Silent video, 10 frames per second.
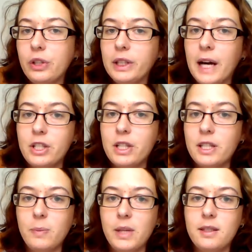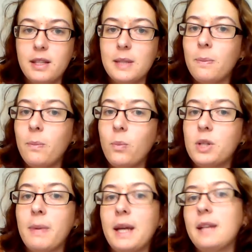larger species, which
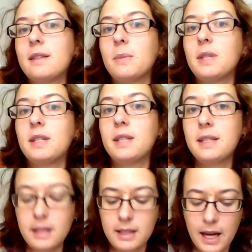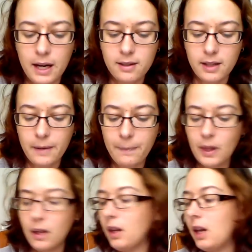makes them a sister taxa,
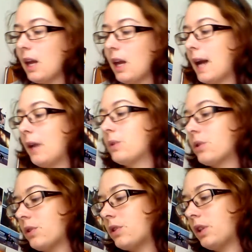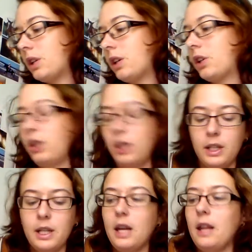and it was also concluded
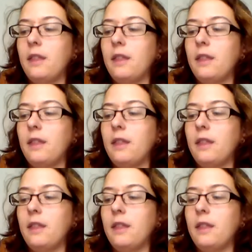that